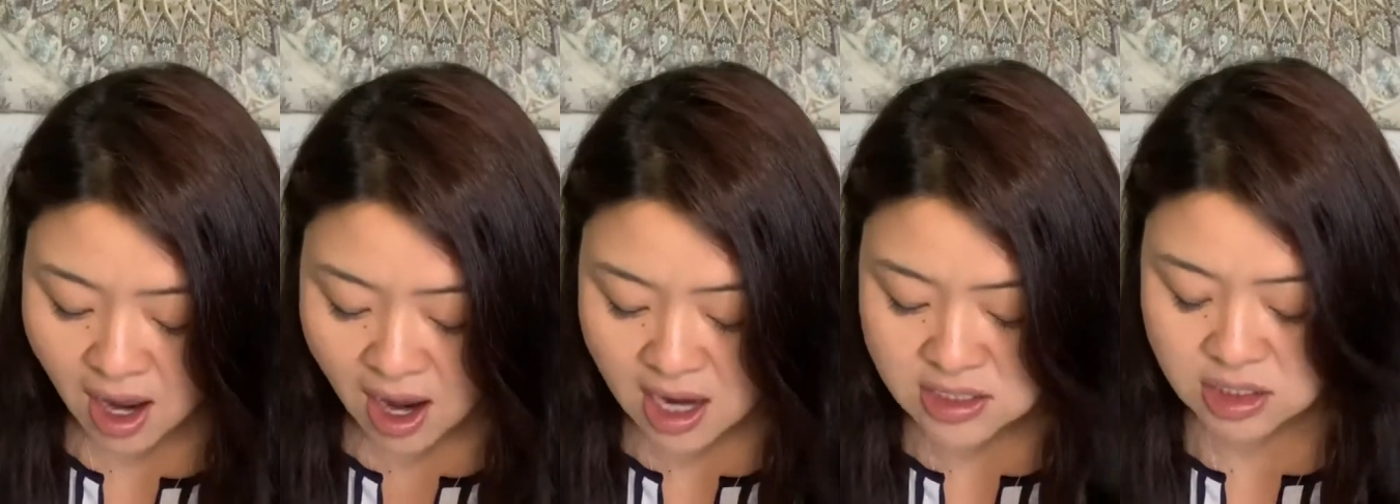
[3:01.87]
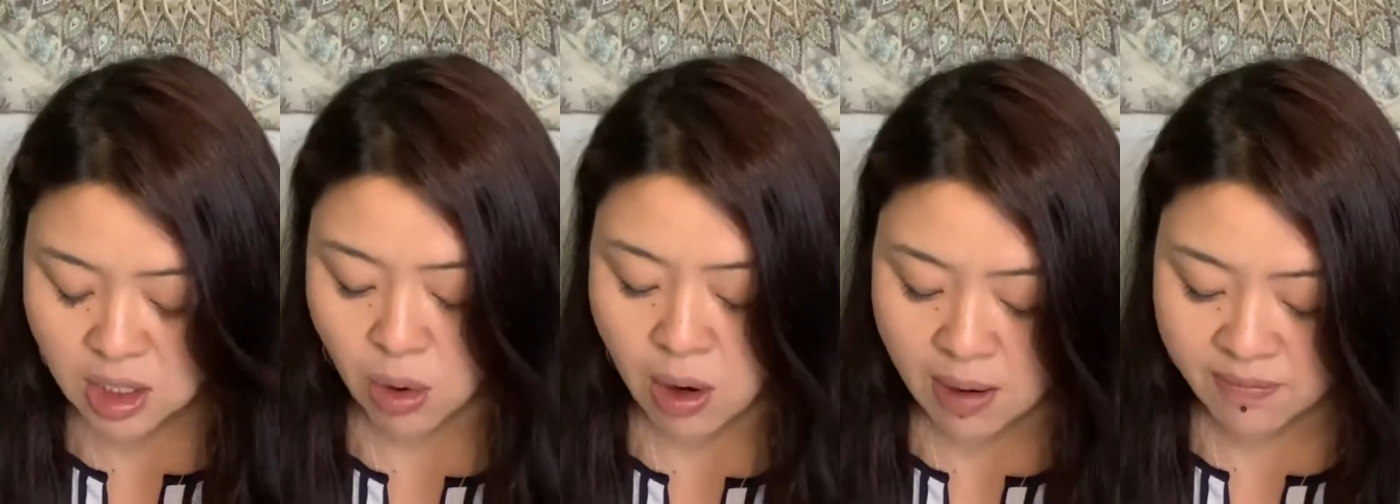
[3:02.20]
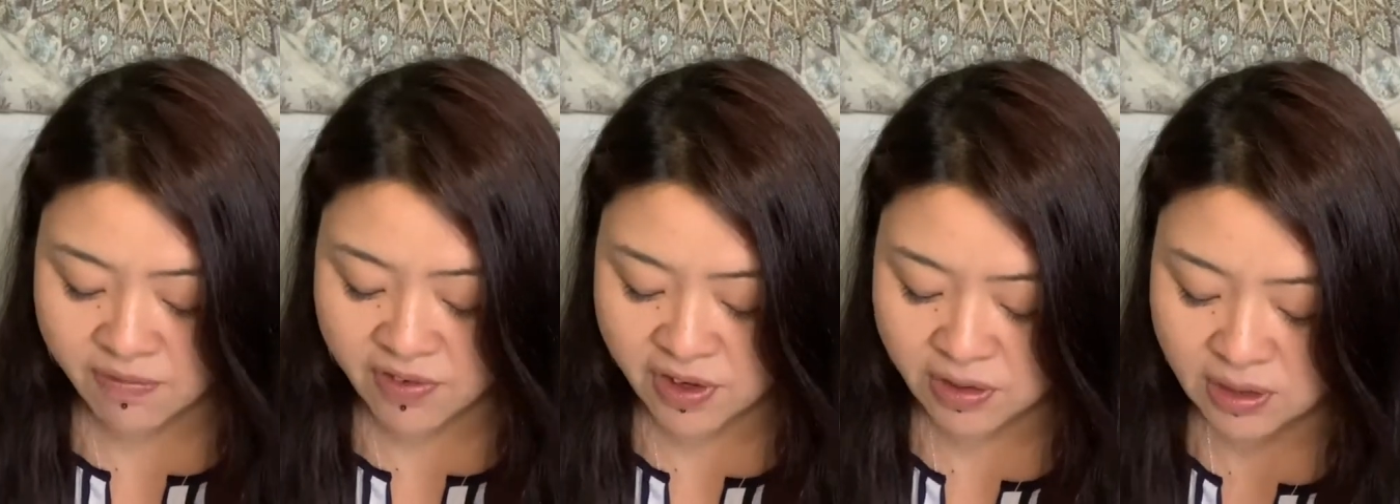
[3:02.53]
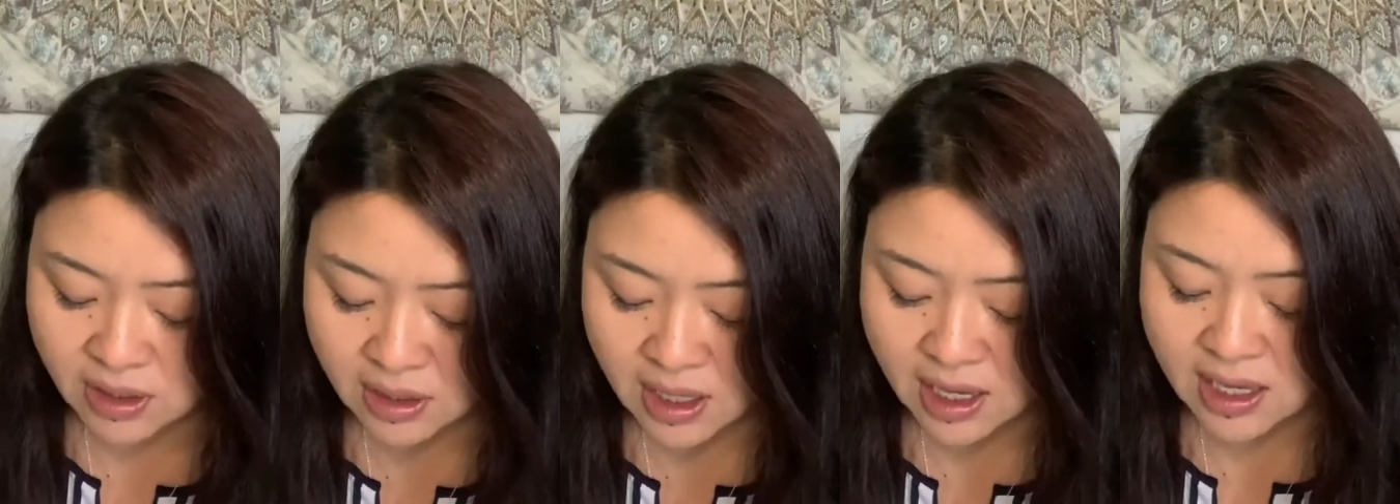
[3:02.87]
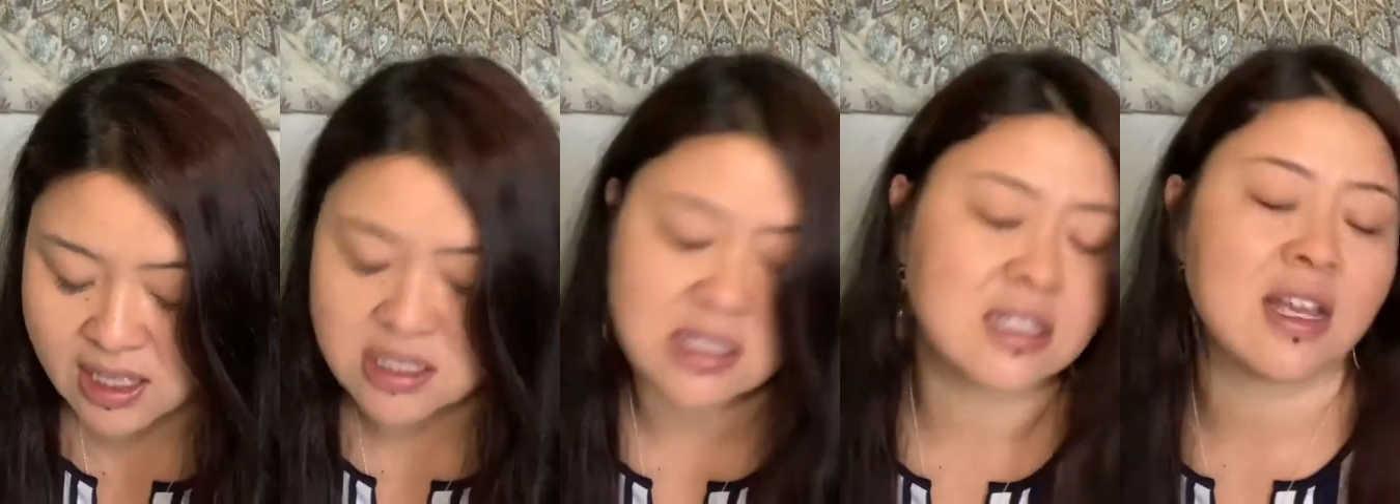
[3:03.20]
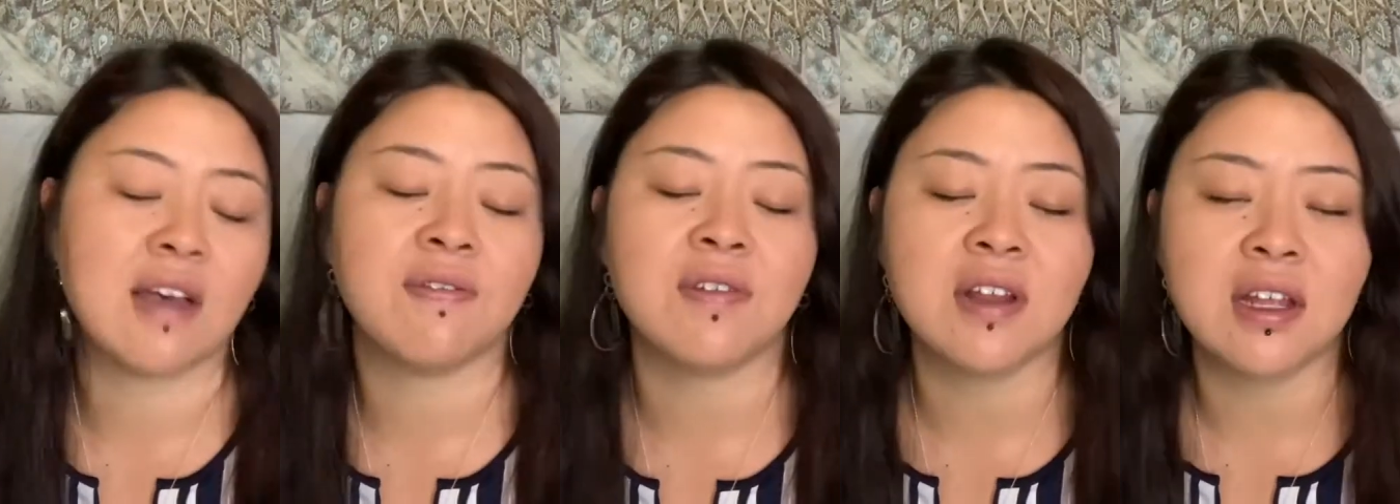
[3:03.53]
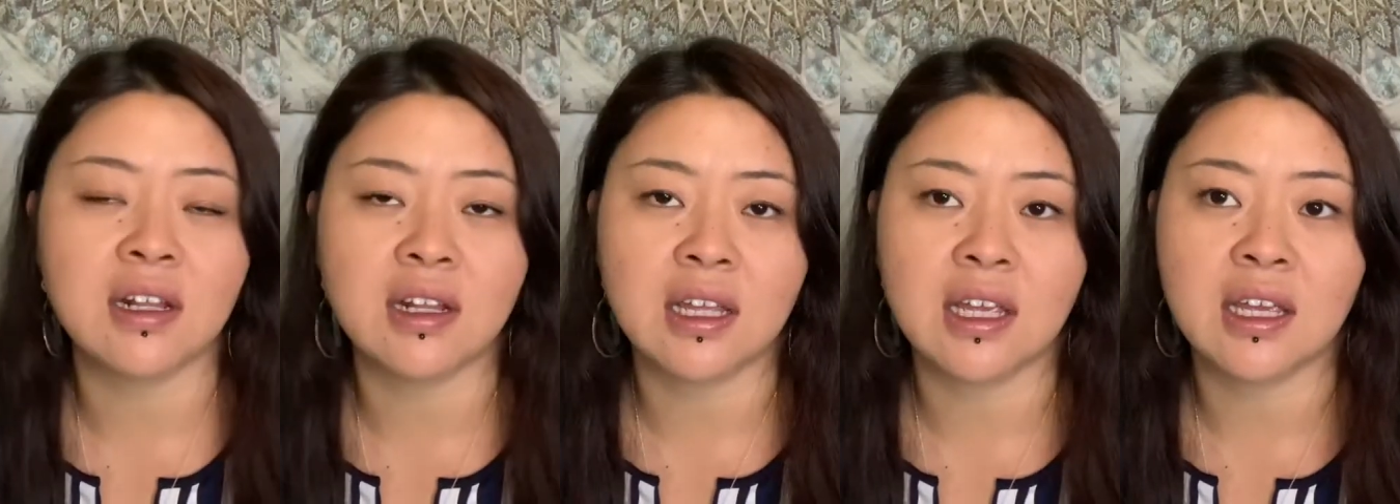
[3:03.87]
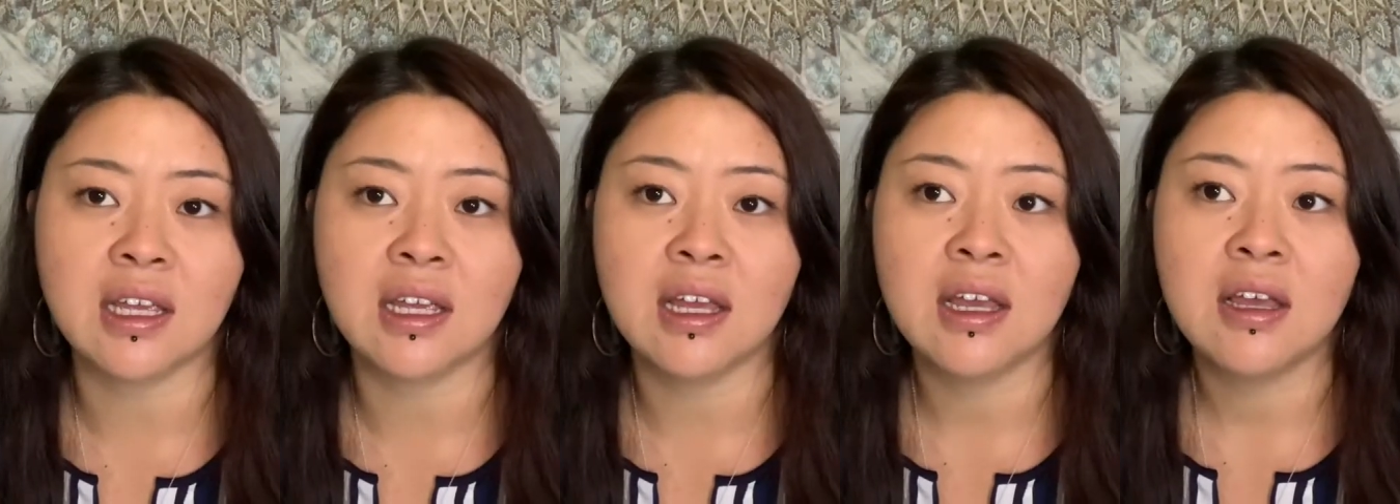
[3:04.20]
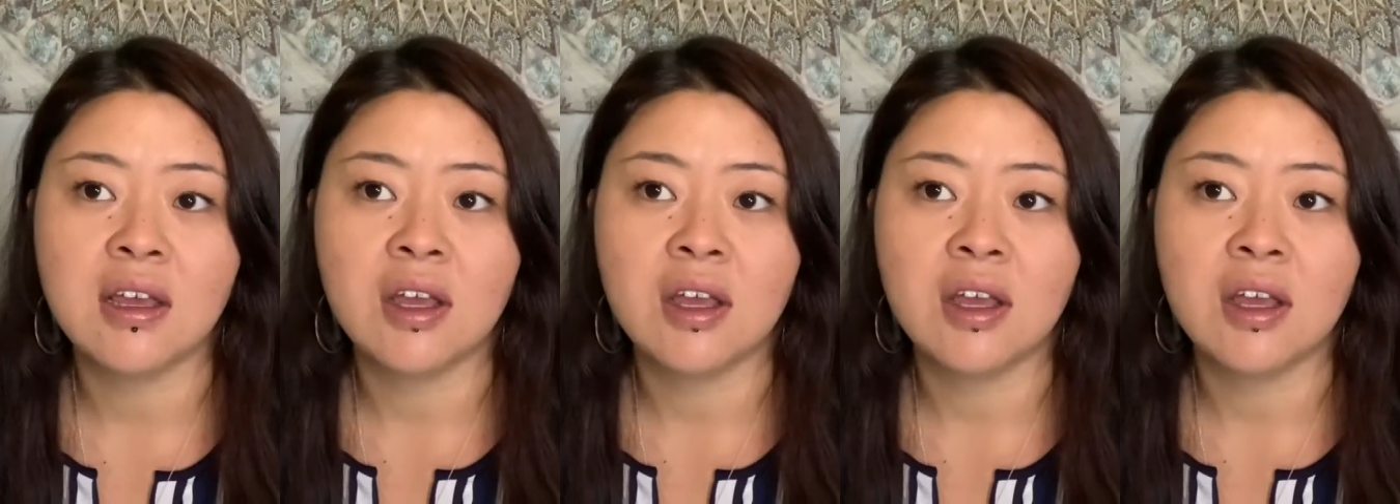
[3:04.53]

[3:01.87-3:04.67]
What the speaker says: So I'm feeling like it's definitely